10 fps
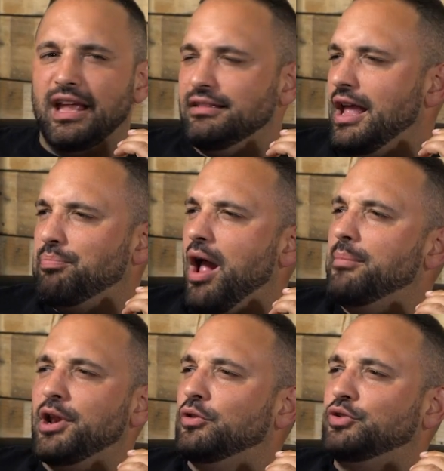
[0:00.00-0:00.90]
they, they
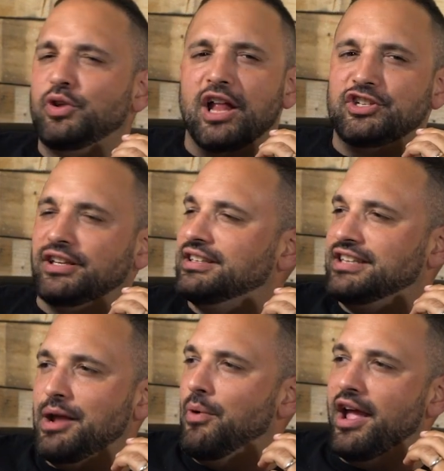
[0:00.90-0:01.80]
probably don't do that shit the
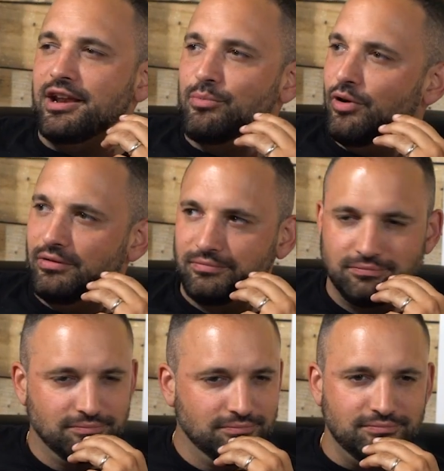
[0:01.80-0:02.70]
same way anymore. No,
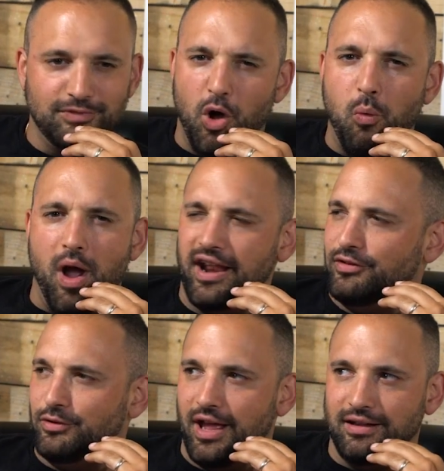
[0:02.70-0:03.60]
right? No way they do that.